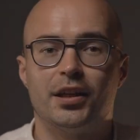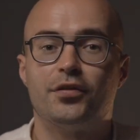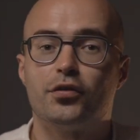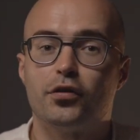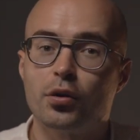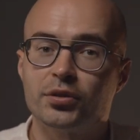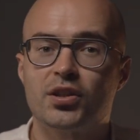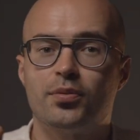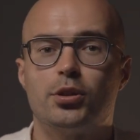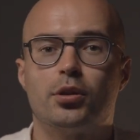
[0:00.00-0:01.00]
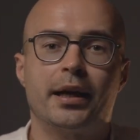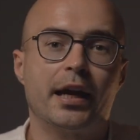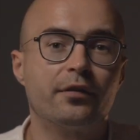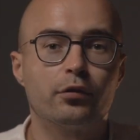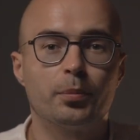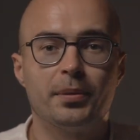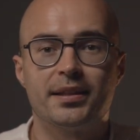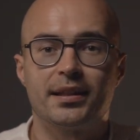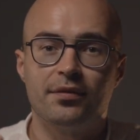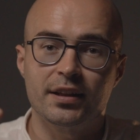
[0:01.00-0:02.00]
If you found this video helpful,
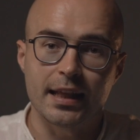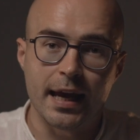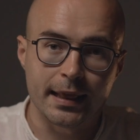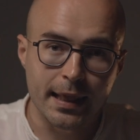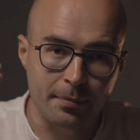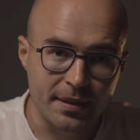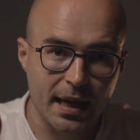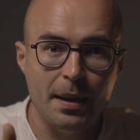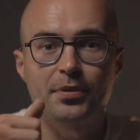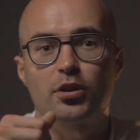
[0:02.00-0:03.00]
please give it a thumbs up,